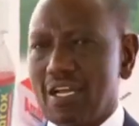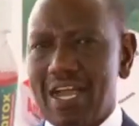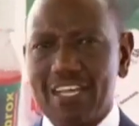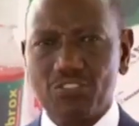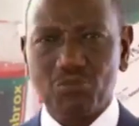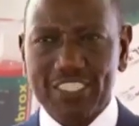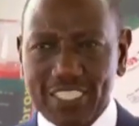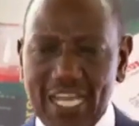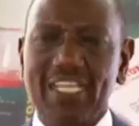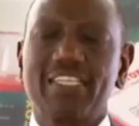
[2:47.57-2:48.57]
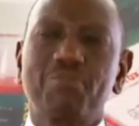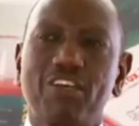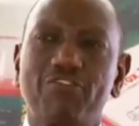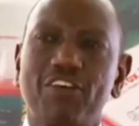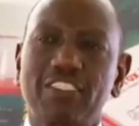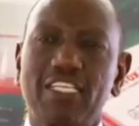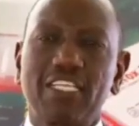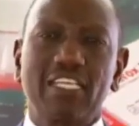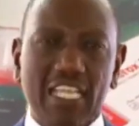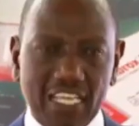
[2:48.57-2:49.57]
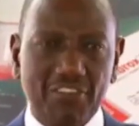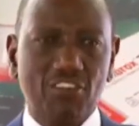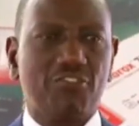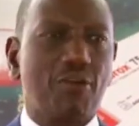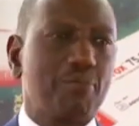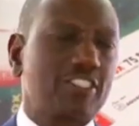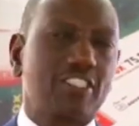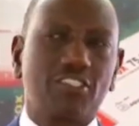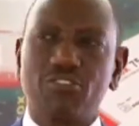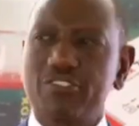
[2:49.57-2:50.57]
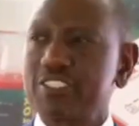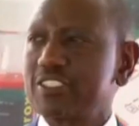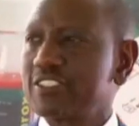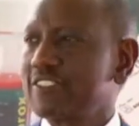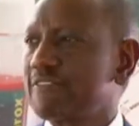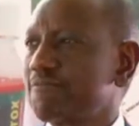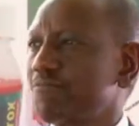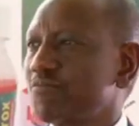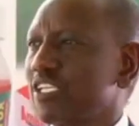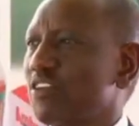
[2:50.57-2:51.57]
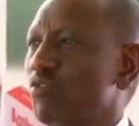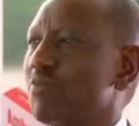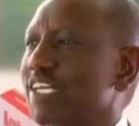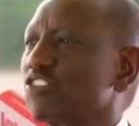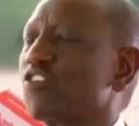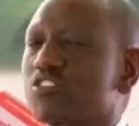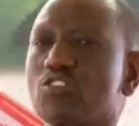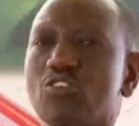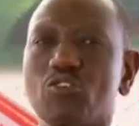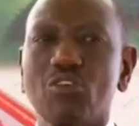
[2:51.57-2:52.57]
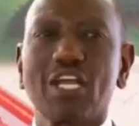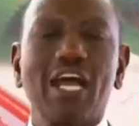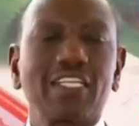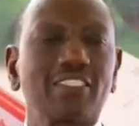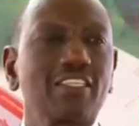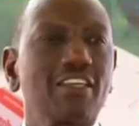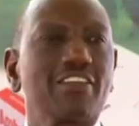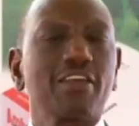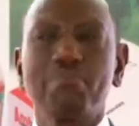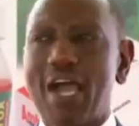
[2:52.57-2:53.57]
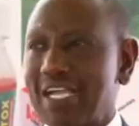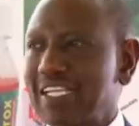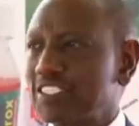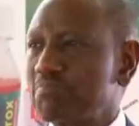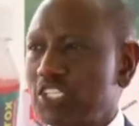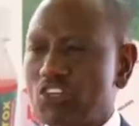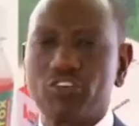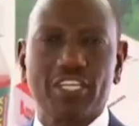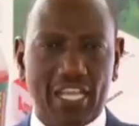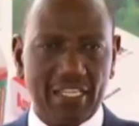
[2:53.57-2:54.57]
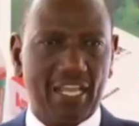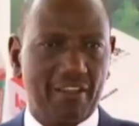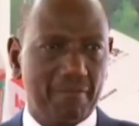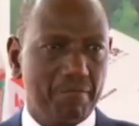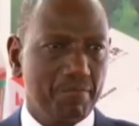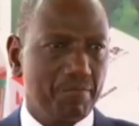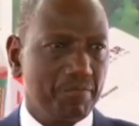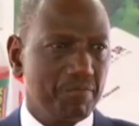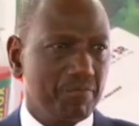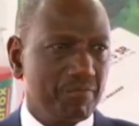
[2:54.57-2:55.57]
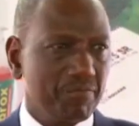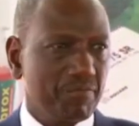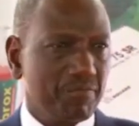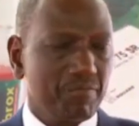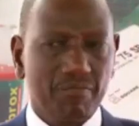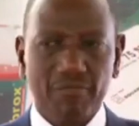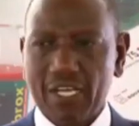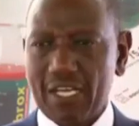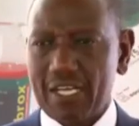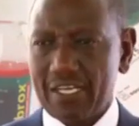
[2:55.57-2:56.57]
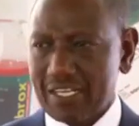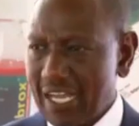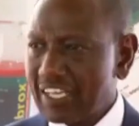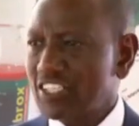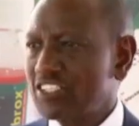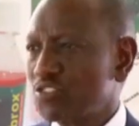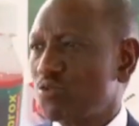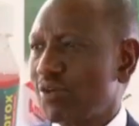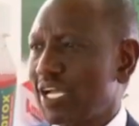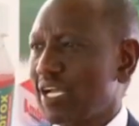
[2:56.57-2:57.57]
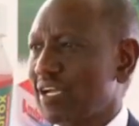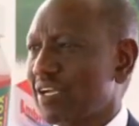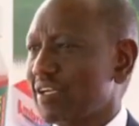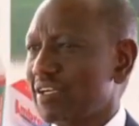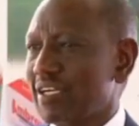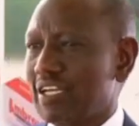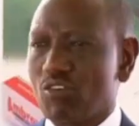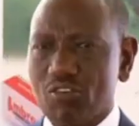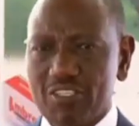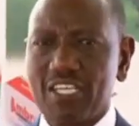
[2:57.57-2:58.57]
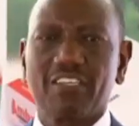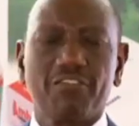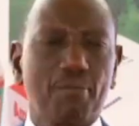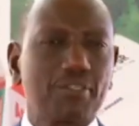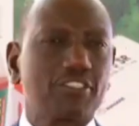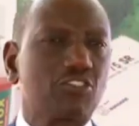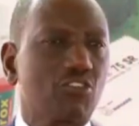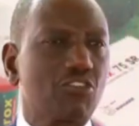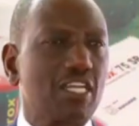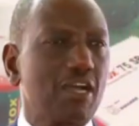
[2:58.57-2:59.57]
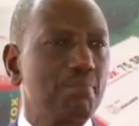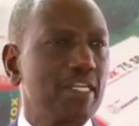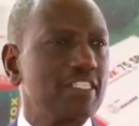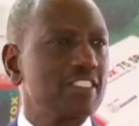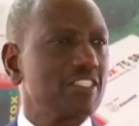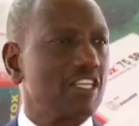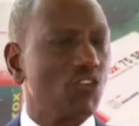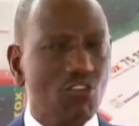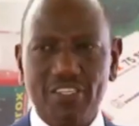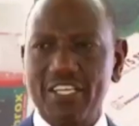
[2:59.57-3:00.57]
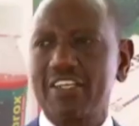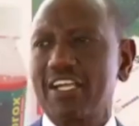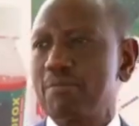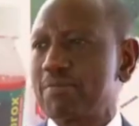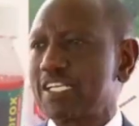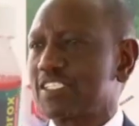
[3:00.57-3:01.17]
As we target manufacturing, even of pharmaceuticals, we must also look at the market beyond Kenya. I encourage Square and all the other pharmaceutical companies and all the other companies